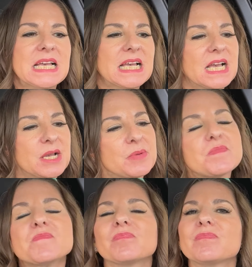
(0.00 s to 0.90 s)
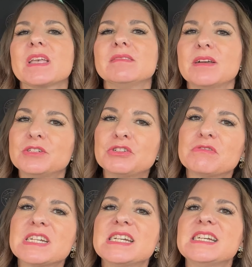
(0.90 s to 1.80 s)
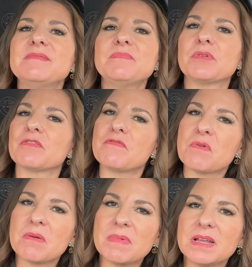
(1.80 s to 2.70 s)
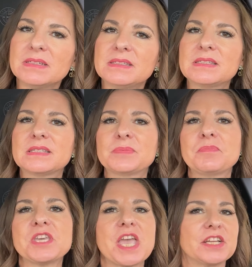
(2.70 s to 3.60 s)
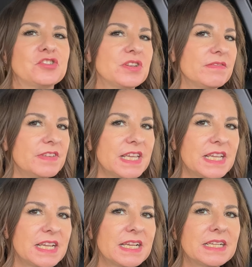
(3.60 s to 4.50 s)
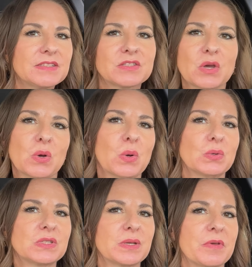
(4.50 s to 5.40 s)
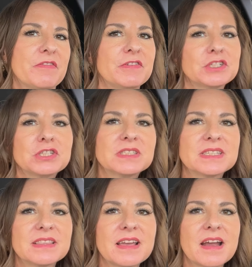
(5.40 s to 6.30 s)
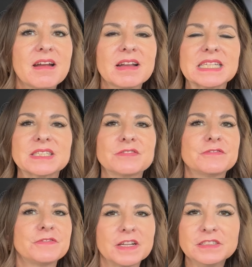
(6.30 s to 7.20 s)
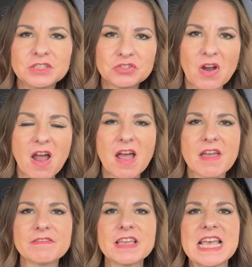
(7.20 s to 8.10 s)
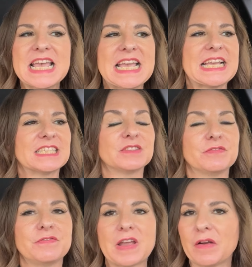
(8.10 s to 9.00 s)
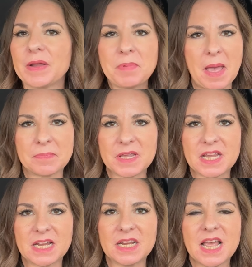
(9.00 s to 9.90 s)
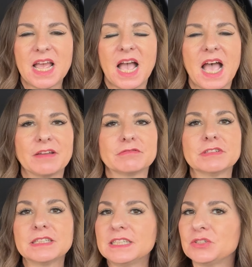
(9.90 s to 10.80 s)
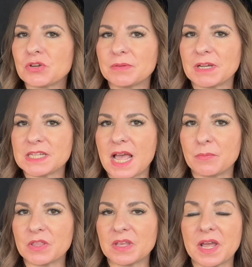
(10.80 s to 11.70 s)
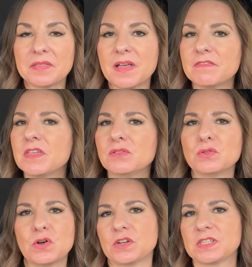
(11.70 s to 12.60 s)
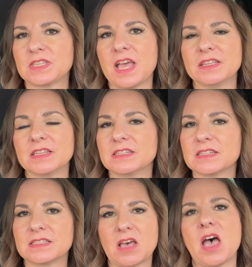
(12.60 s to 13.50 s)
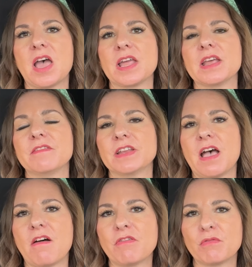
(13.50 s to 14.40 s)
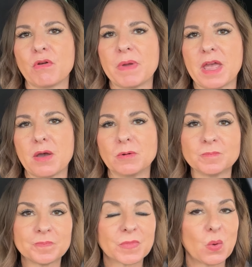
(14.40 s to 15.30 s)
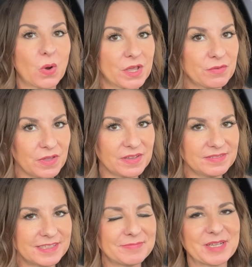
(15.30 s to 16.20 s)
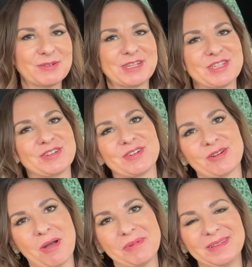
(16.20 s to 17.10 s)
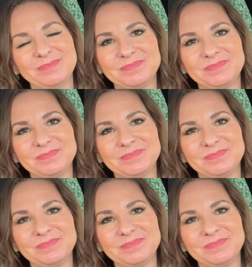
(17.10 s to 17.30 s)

Um, luxury, performance, P H E V, so some efficiency there. It's fun to drive. It's very peppy. I've really enjoyed my time with it. I love the looks and the design of an Alfa Romeo. What do you think? Leave me a question or a comment.